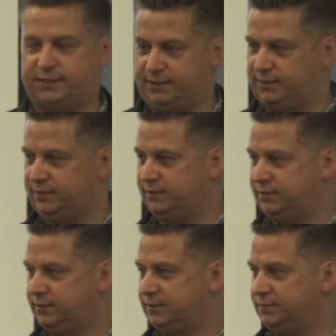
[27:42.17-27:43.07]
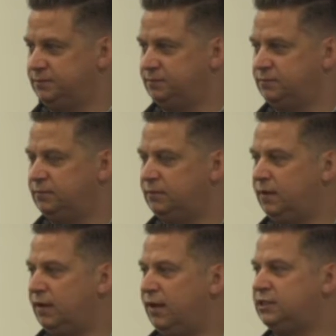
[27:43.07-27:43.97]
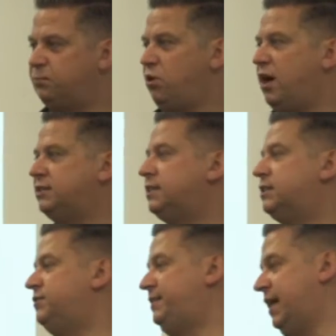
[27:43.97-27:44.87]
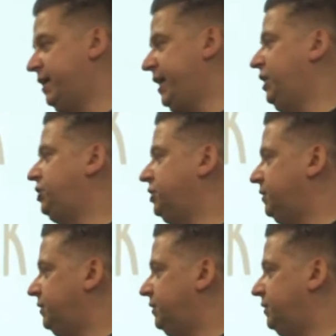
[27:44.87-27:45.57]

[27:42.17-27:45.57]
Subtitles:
it? It's a process of delegation,